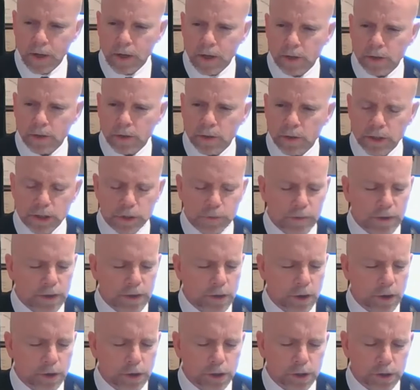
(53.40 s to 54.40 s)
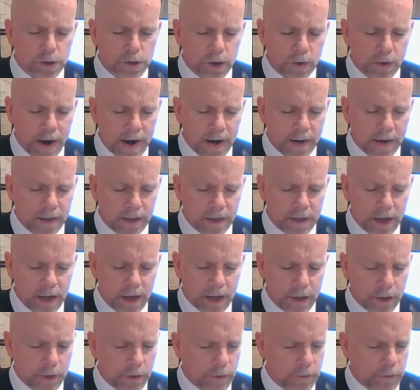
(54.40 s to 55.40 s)
So these researchers are out of the
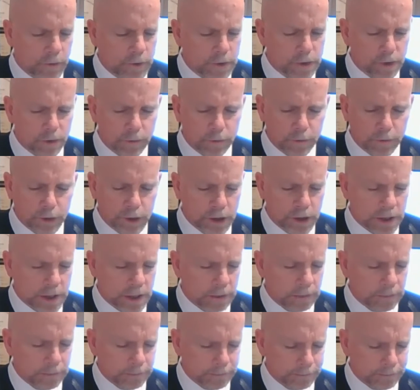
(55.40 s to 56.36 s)
University of Virginia,